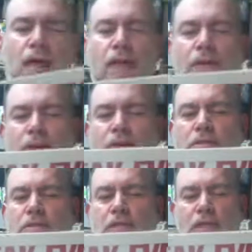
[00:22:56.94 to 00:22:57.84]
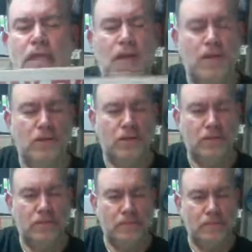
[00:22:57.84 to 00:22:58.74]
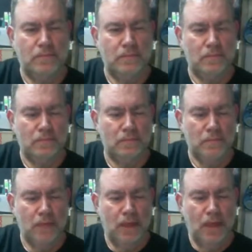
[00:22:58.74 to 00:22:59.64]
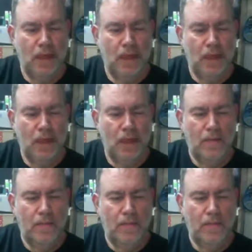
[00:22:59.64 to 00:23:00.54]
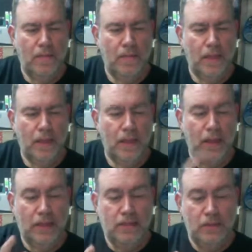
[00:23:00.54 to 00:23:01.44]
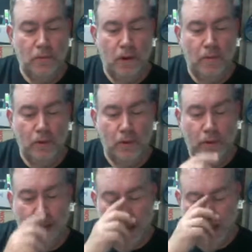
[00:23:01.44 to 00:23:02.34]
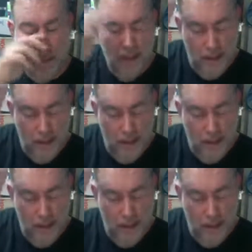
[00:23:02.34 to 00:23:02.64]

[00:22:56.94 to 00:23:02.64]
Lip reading: Anyway, this is $10. I see Robert Cray.